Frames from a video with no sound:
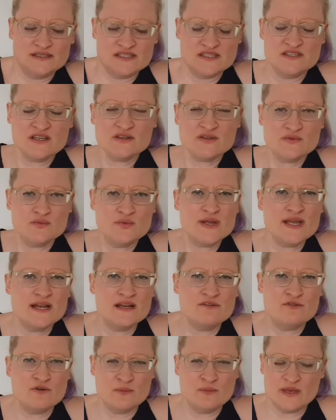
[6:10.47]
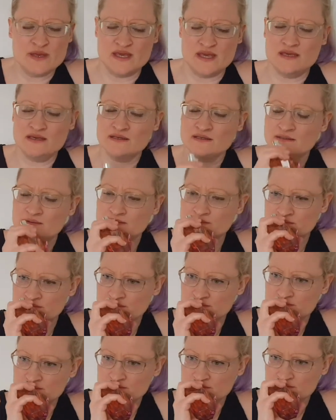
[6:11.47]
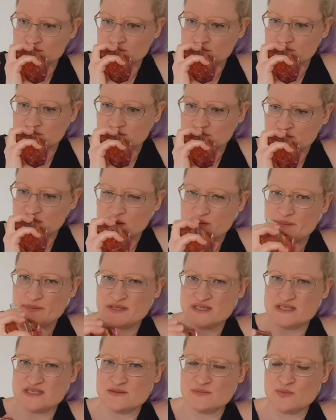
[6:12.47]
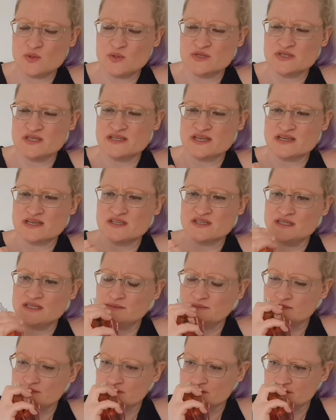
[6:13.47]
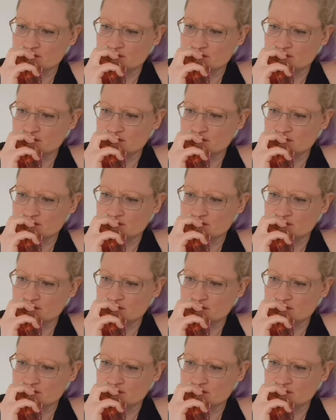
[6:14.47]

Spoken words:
It's not really for me. I'm a bit disappointed actually.